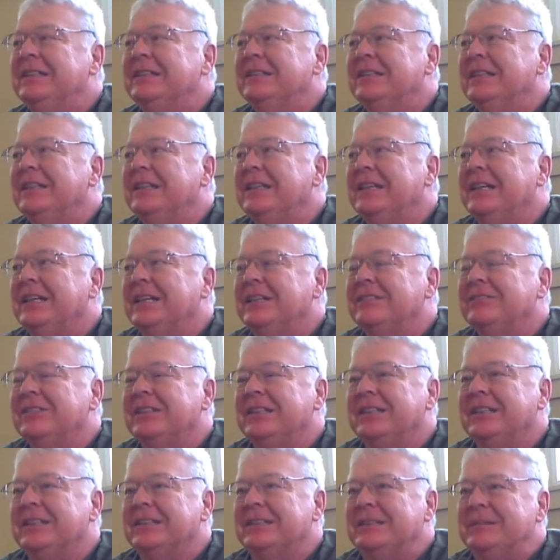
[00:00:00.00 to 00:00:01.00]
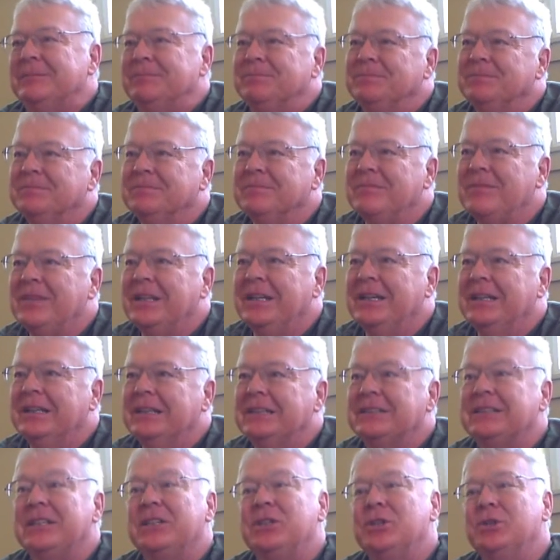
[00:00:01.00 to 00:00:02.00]
then they have
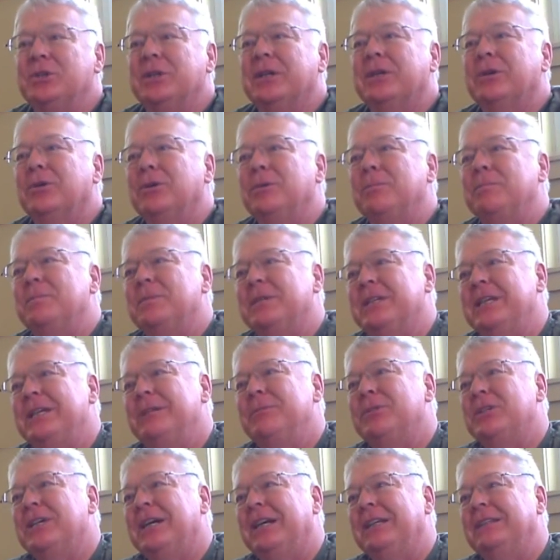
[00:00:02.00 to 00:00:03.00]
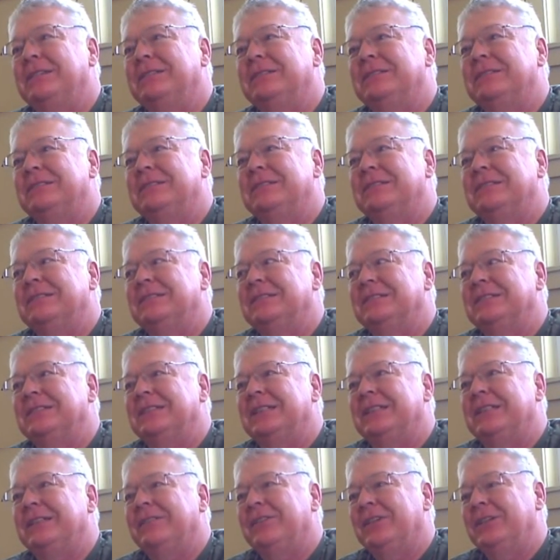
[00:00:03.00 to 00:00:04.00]
because they shoot a group team shot,
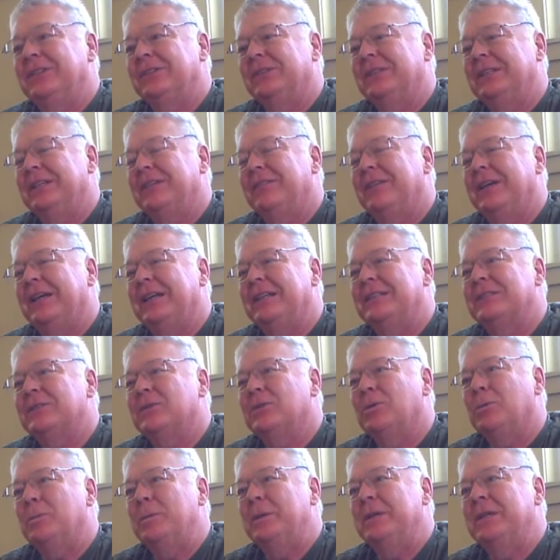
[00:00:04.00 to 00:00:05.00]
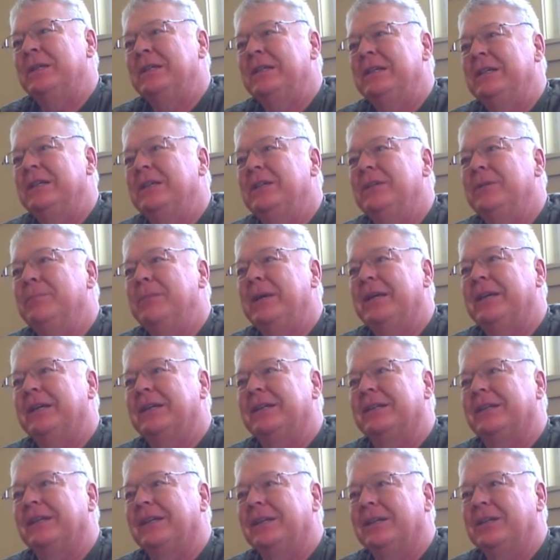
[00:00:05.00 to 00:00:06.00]
and if you don't leave the ends open, you'd make an
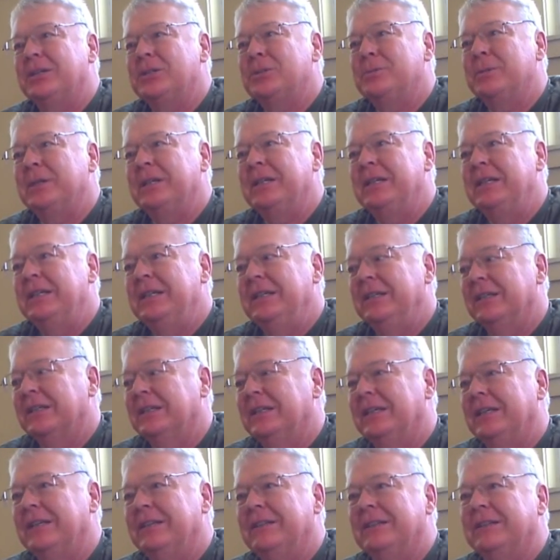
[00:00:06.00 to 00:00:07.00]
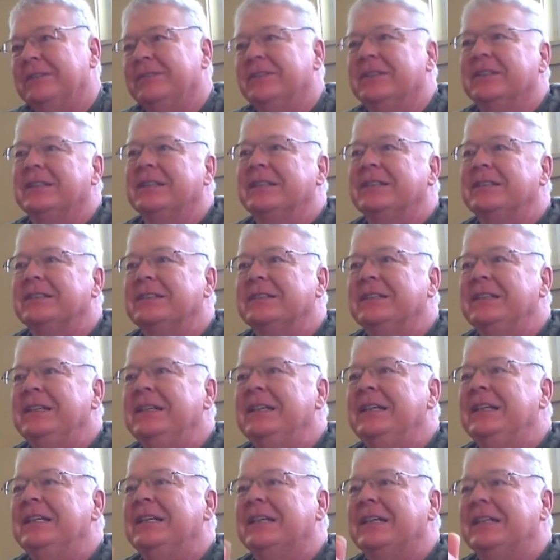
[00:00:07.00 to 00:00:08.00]
enlargement, you're cutting off your ends.
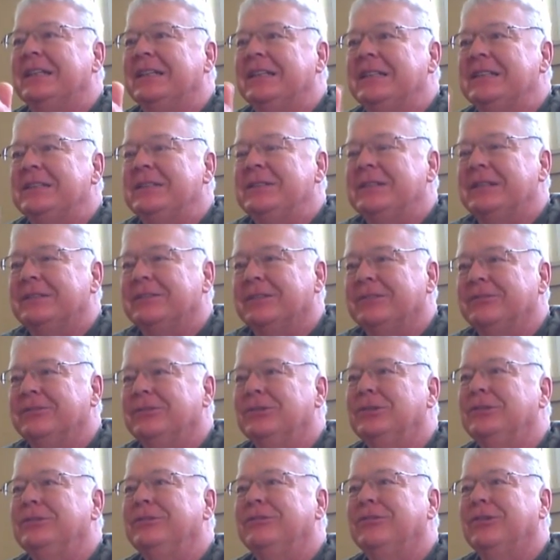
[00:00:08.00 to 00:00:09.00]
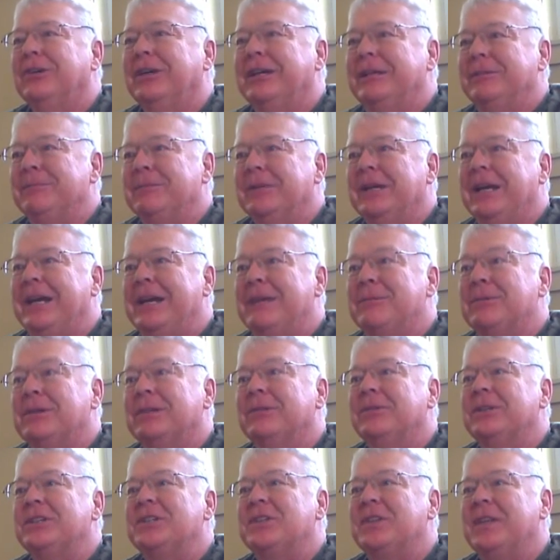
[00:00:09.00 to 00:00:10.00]
Unless you have a full frame camera,
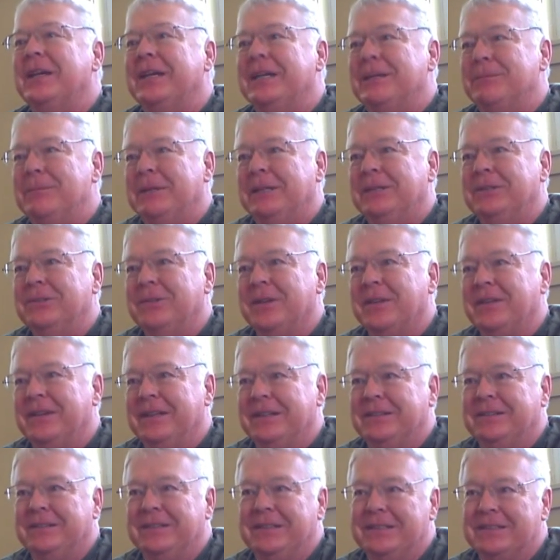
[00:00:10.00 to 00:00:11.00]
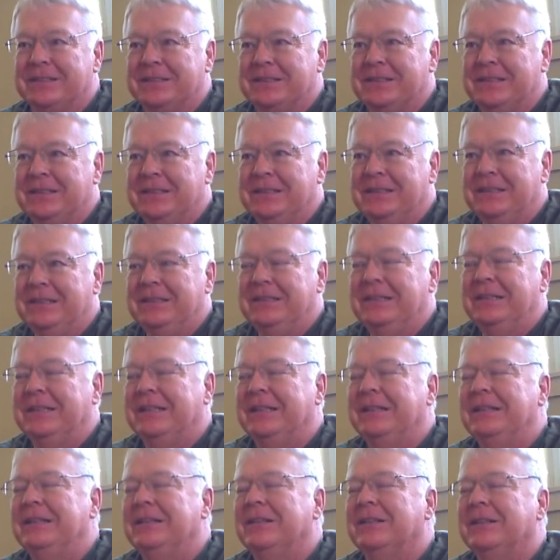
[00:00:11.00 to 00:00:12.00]
which they come out with now,
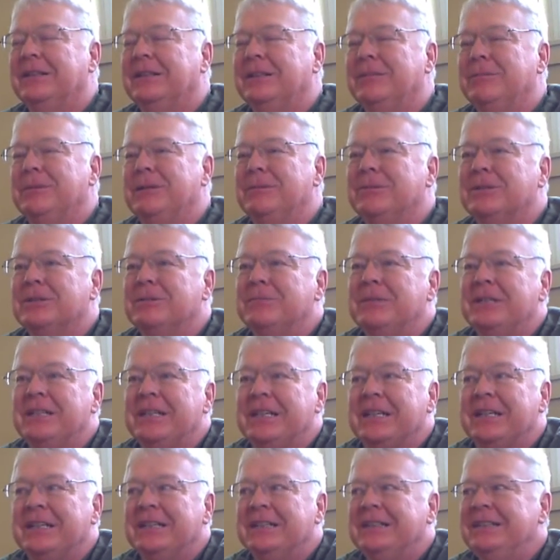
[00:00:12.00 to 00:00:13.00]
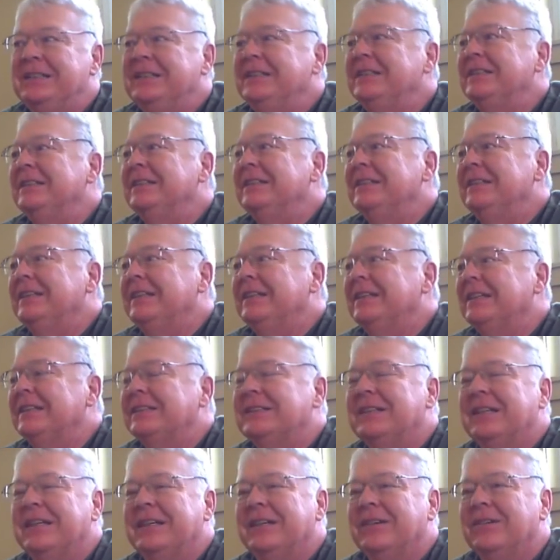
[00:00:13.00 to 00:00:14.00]
they're a little bit more money, and
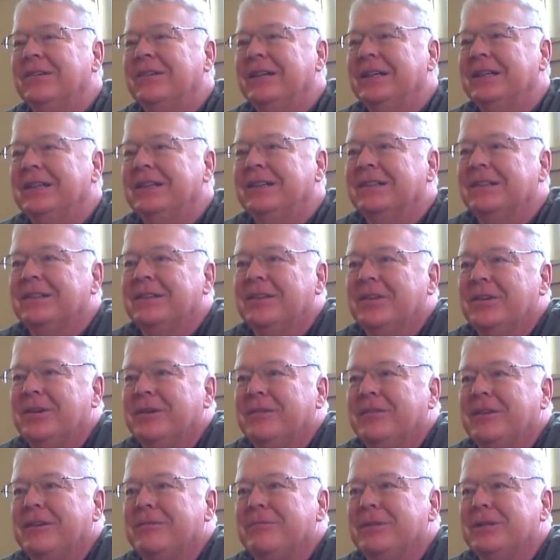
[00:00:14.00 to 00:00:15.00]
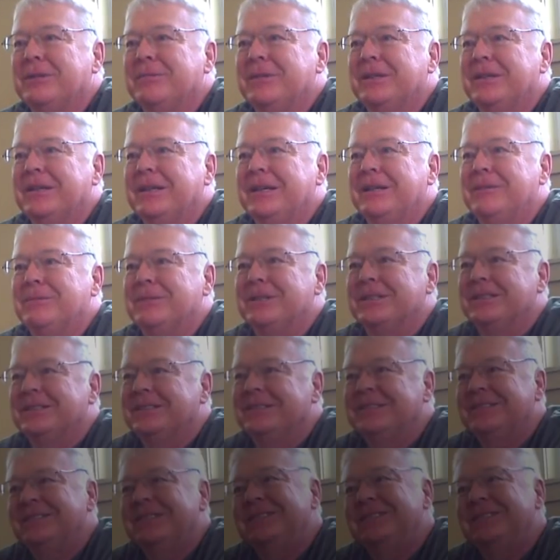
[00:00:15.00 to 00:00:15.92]
that's like your regular 35 millimeter cameras.